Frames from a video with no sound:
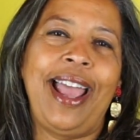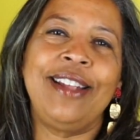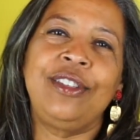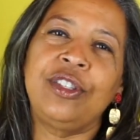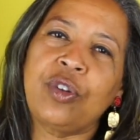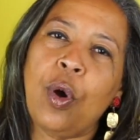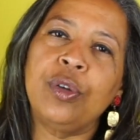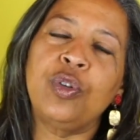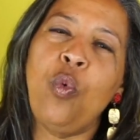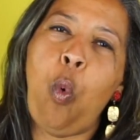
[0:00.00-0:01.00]
and
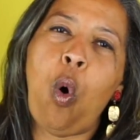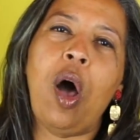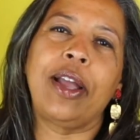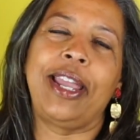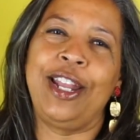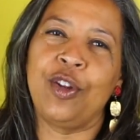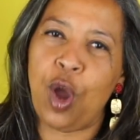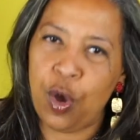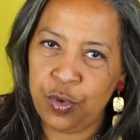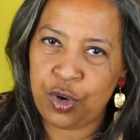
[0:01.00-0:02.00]
start to walk in
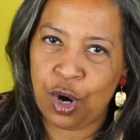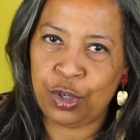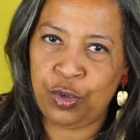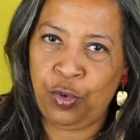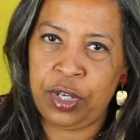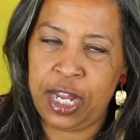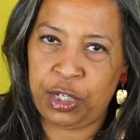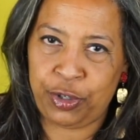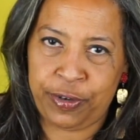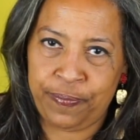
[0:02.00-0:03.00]
your own dark jeweled
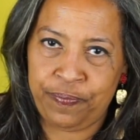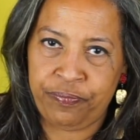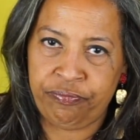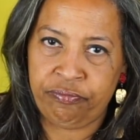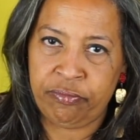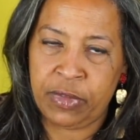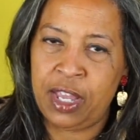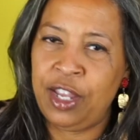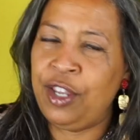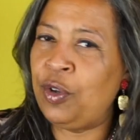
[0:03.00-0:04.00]
nature.
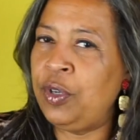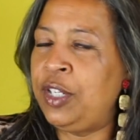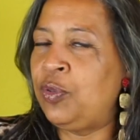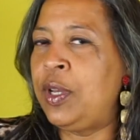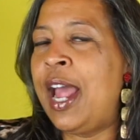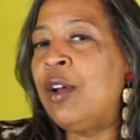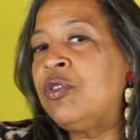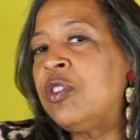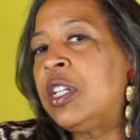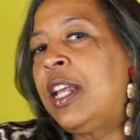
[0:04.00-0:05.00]
You don't need to
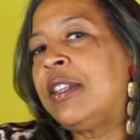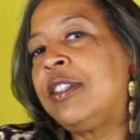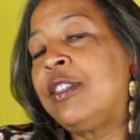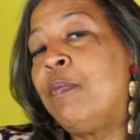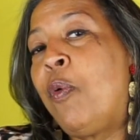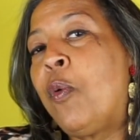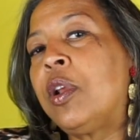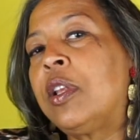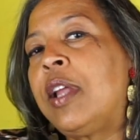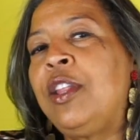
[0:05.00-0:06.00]
announce it unless it's
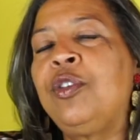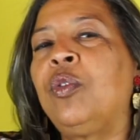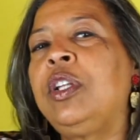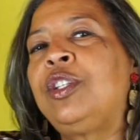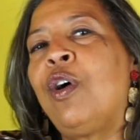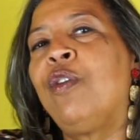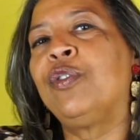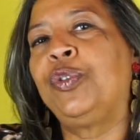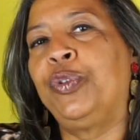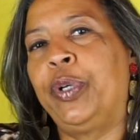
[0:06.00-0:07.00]
important, and you don't need to
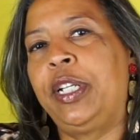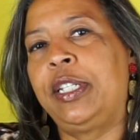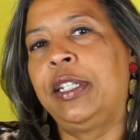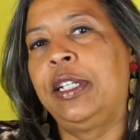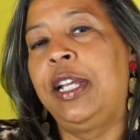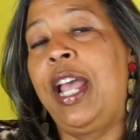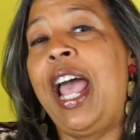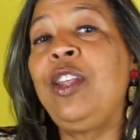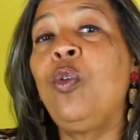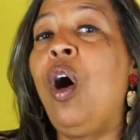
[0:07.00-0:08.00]
overdo it.
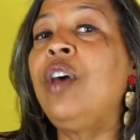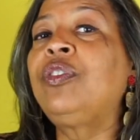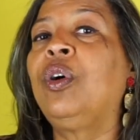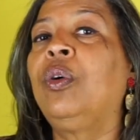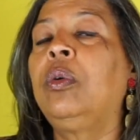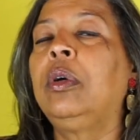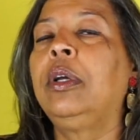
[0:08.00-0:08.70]
And you also